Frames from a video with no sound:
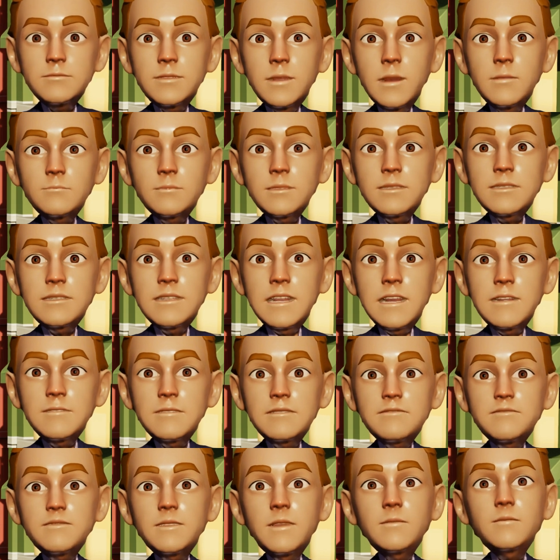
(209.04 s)
Property
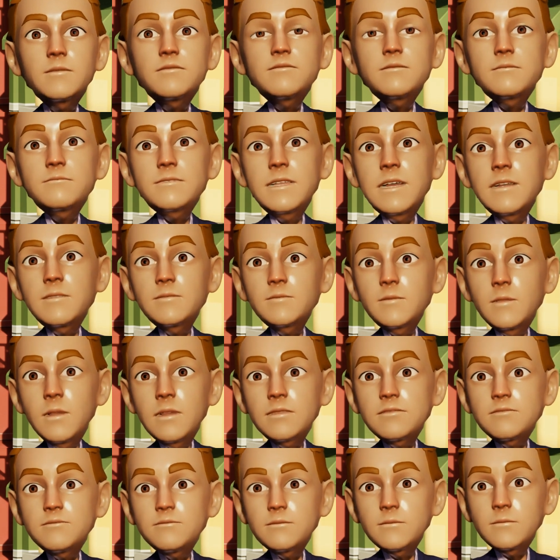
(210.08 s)
damage covers repair
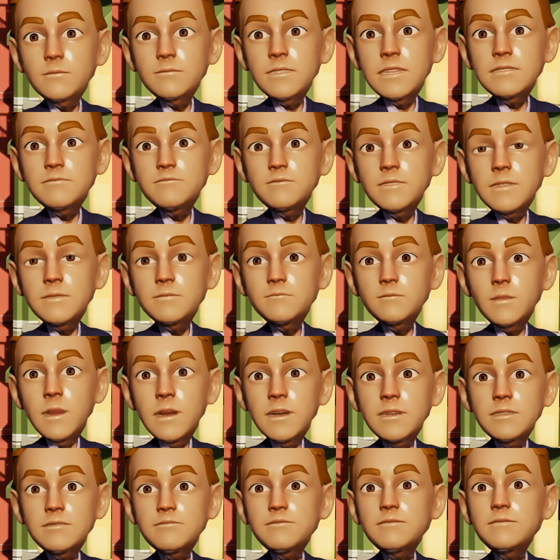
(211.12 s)
costs from events like
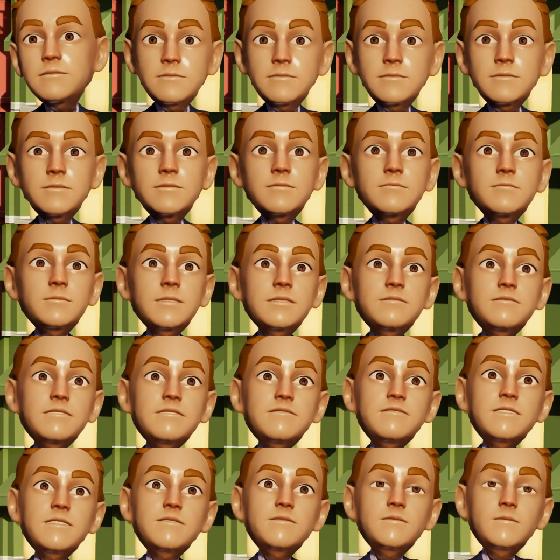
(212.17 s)
fires.
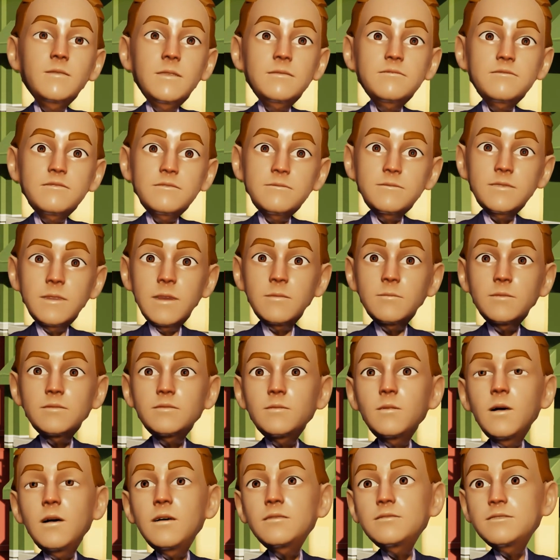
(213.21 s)
Business interruption
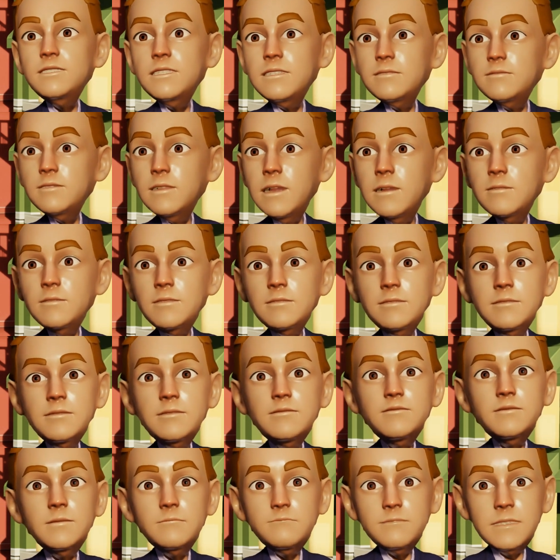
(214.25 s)
covers lost income
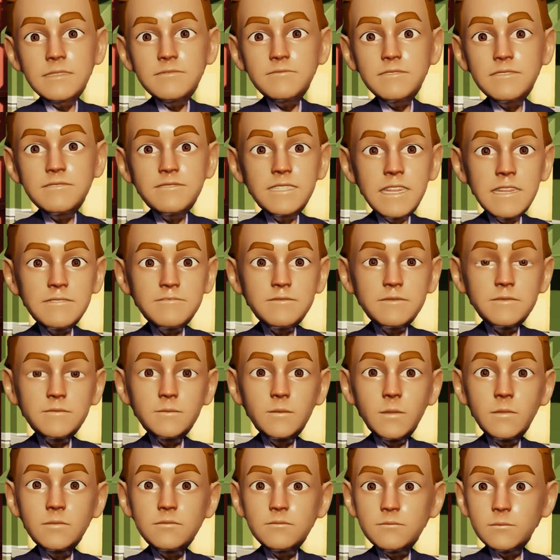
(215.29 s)
if your business has to
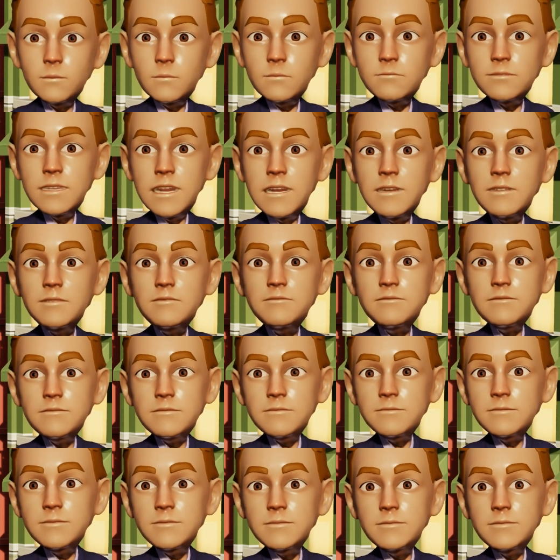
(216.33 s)
close for repairs.